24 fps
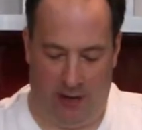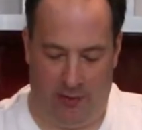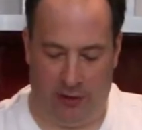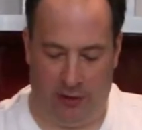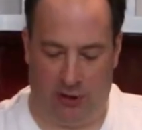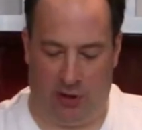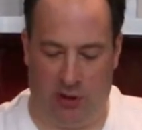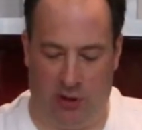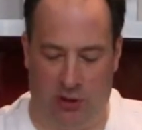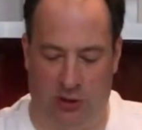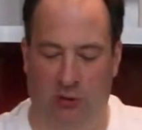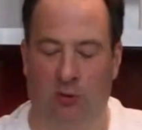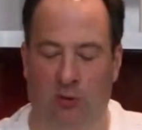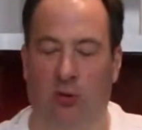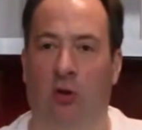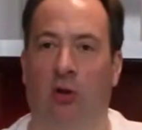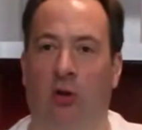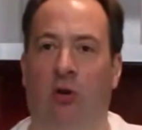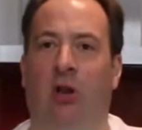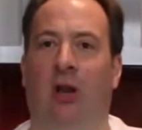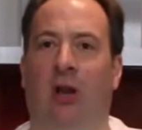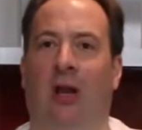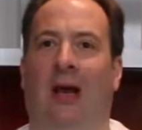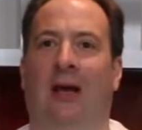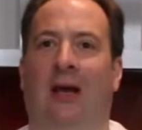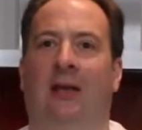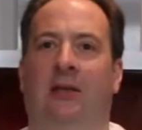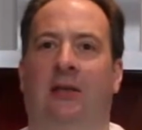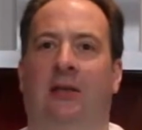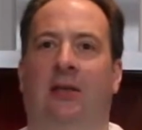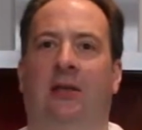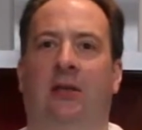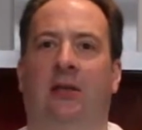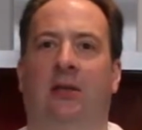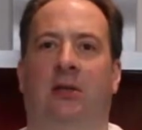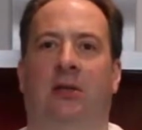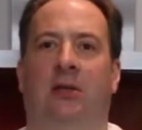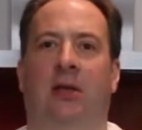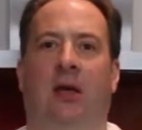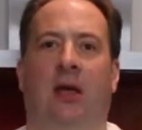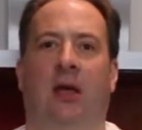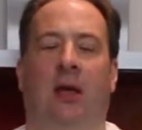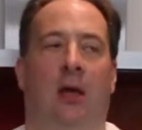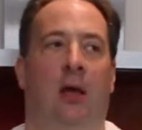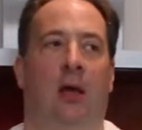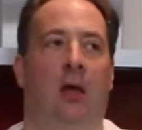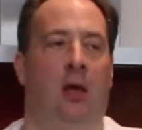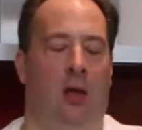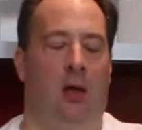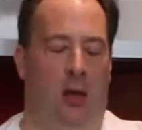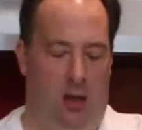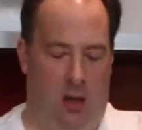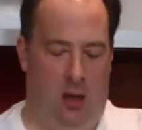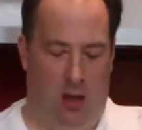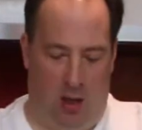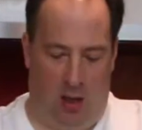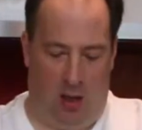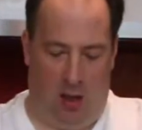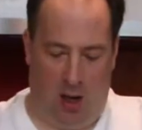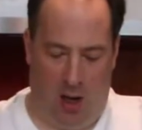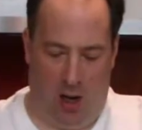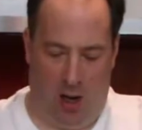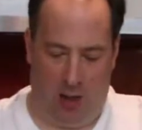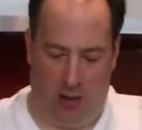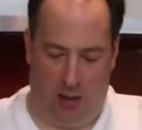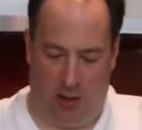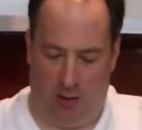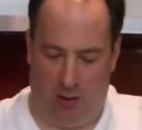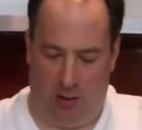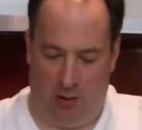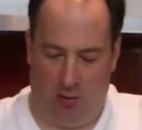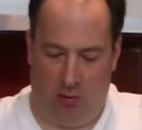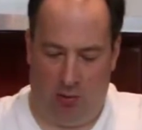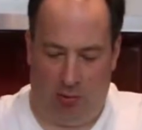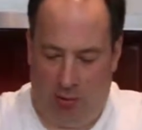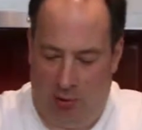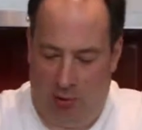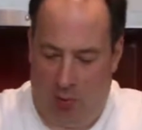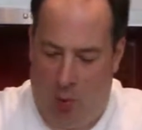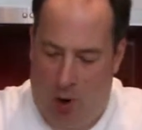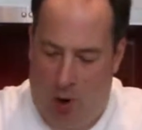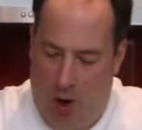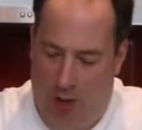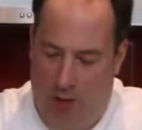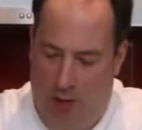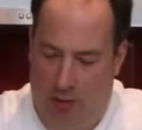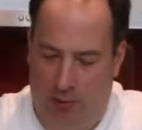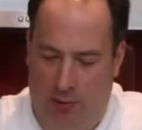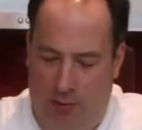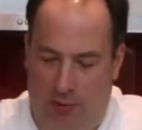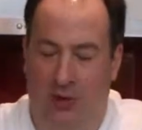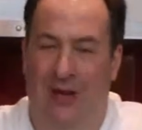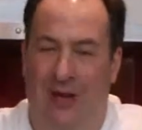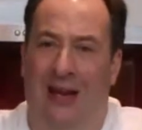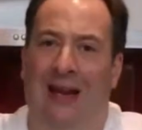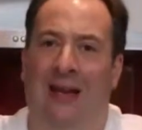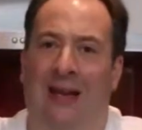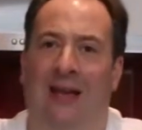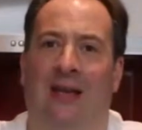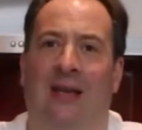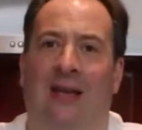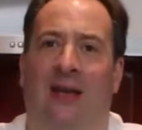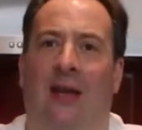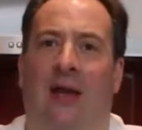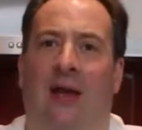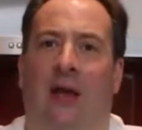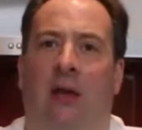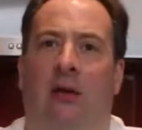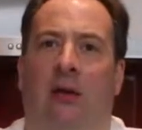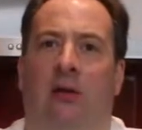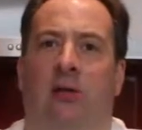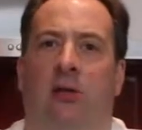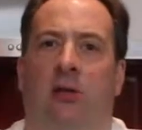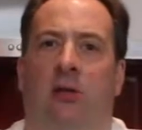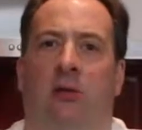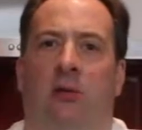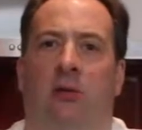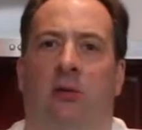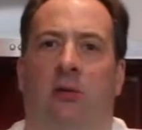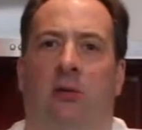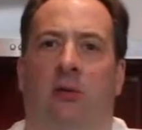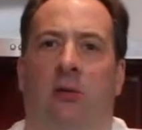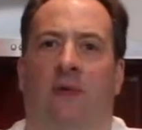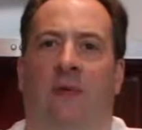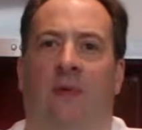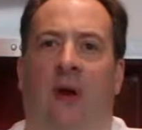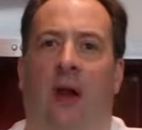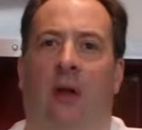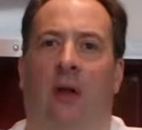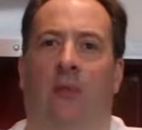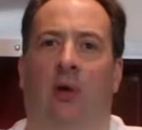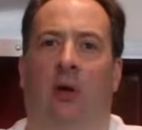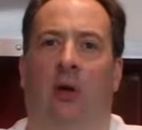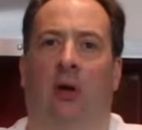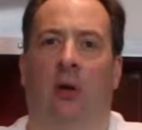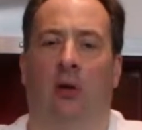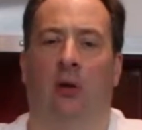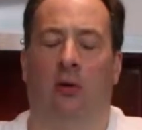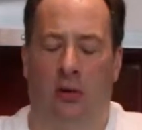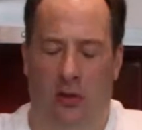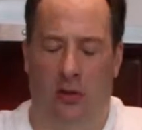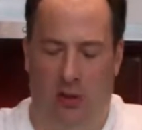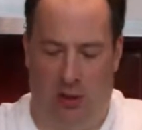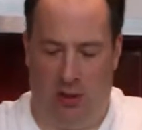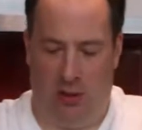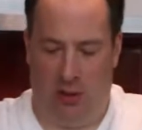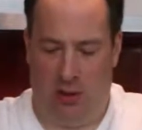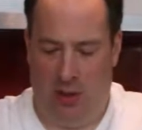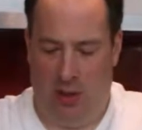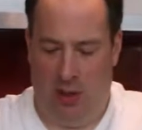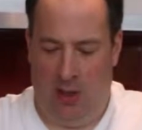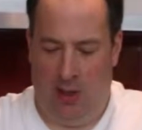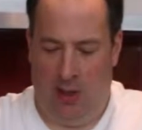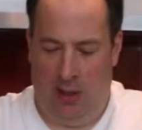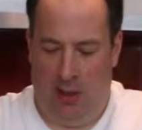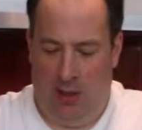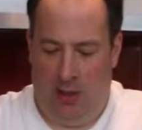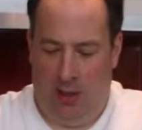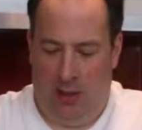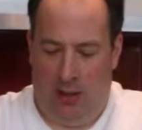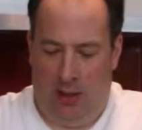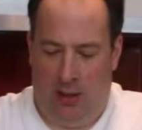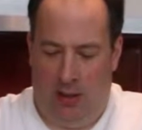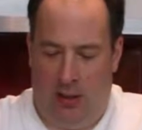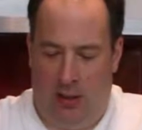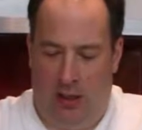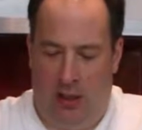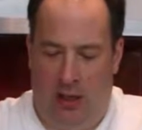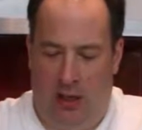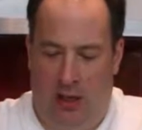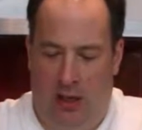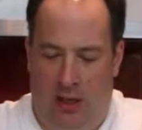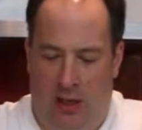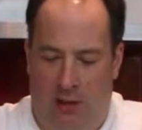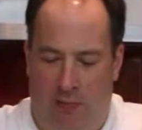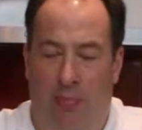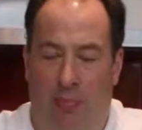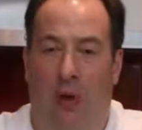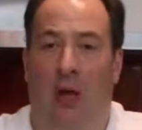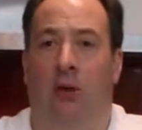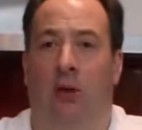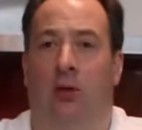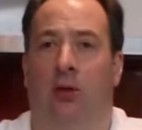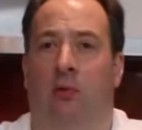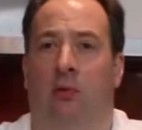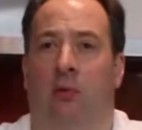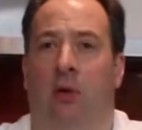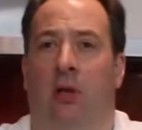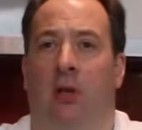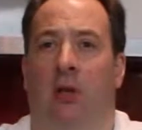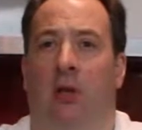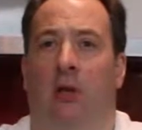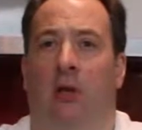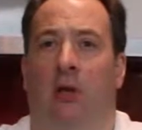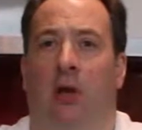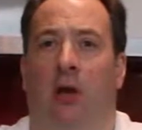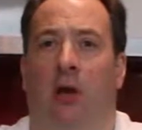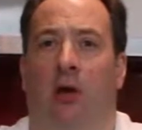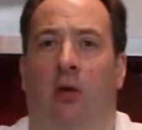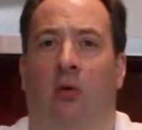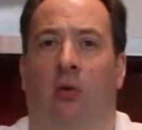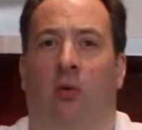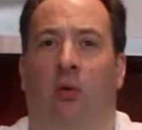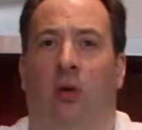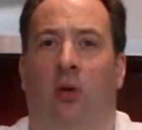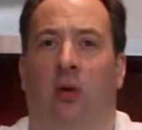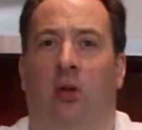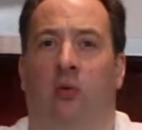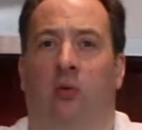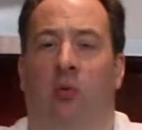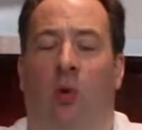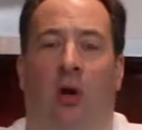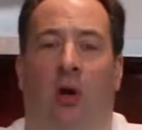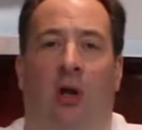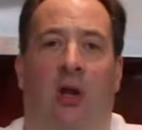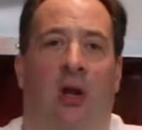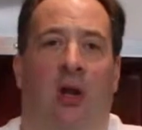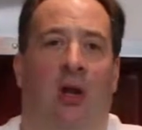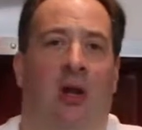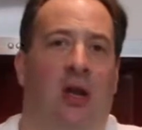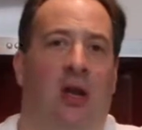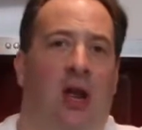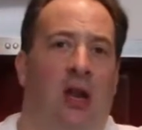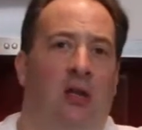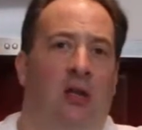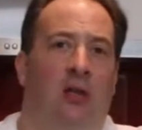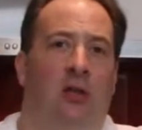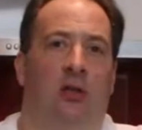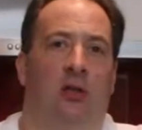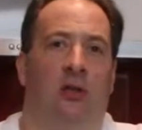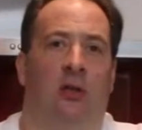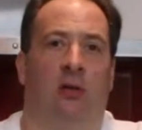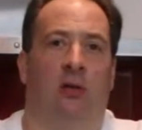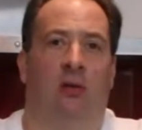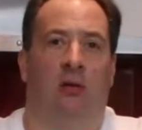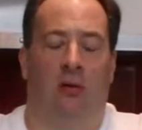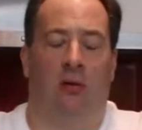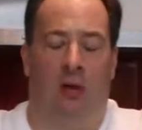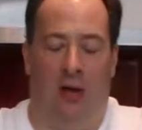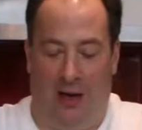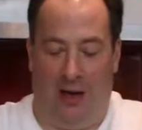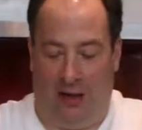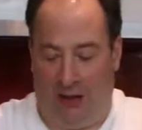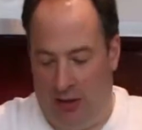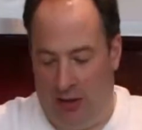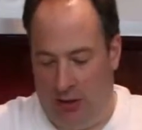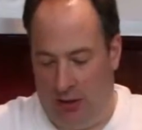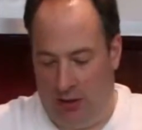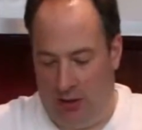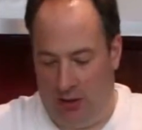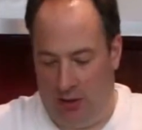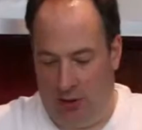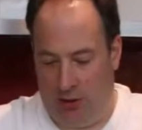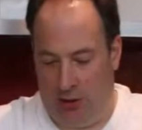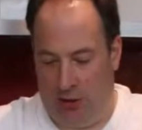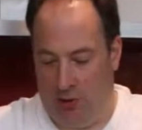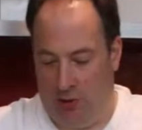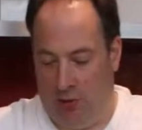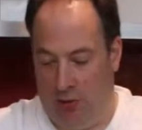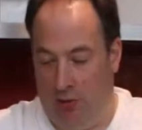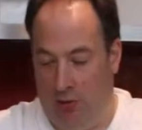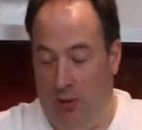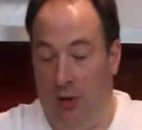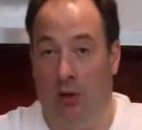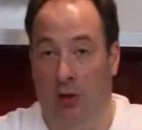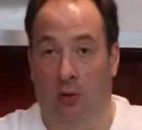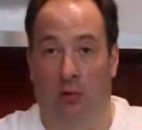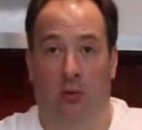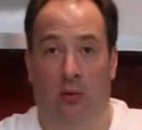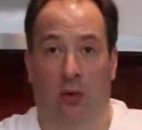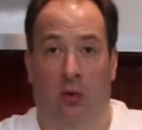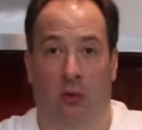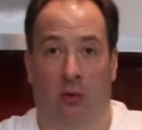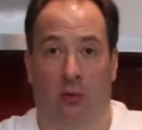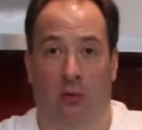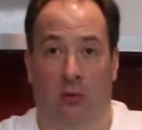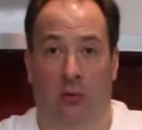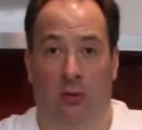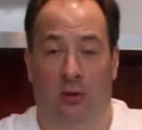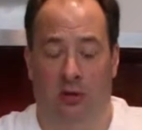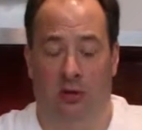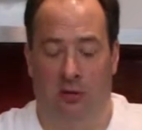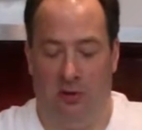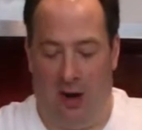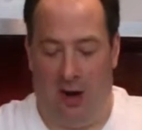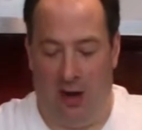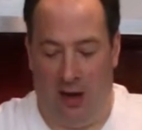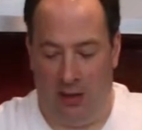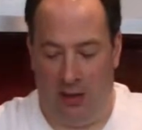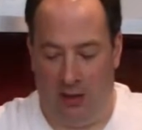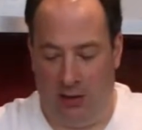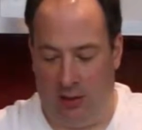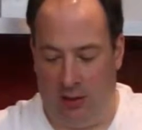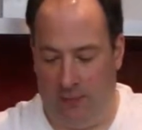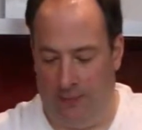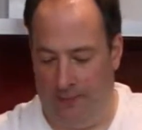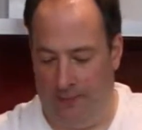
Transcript: it's got some good elasticity. And all the while you're kneading it to develop the gluten, the butter in the dough is working against you, acting to shorten those gluten strands.